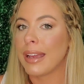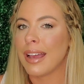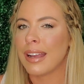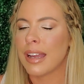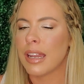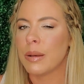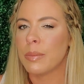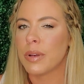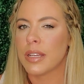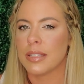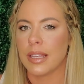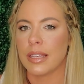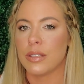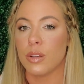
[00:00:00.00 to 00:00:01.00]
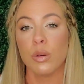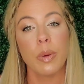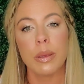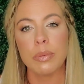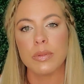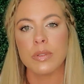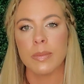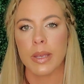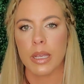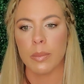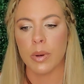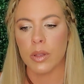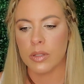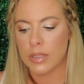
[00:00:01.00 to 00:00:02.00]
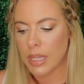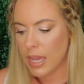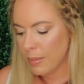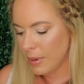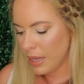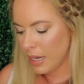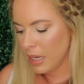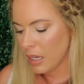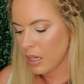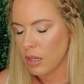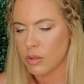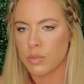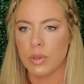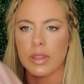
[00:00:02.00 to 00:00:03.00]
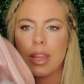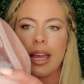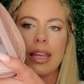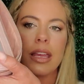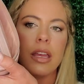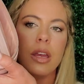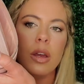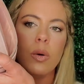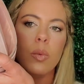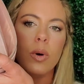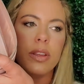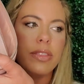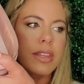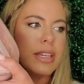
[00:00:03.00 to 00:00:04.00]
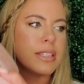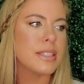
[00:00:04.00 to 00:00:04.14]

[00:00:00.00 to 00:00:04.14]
I got it because I do people's makeup all the time, and it comes with like one this